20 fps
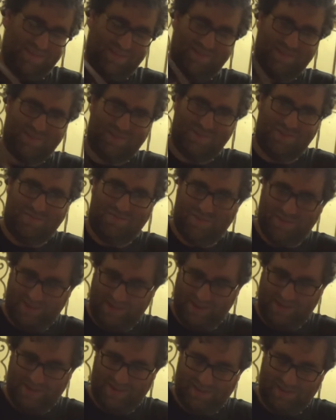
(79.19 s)
I just
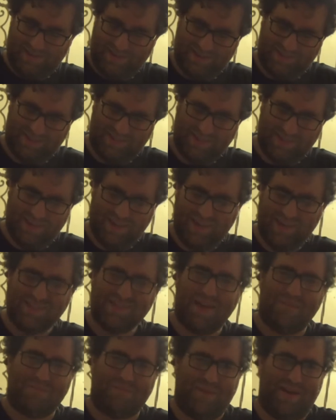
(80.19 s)
opened it because
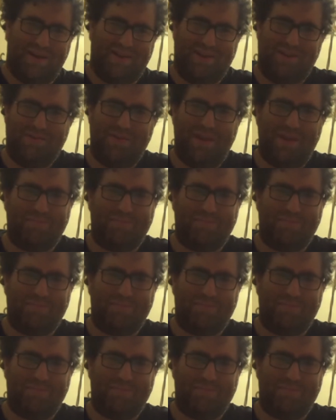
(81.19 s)
it's not brand new.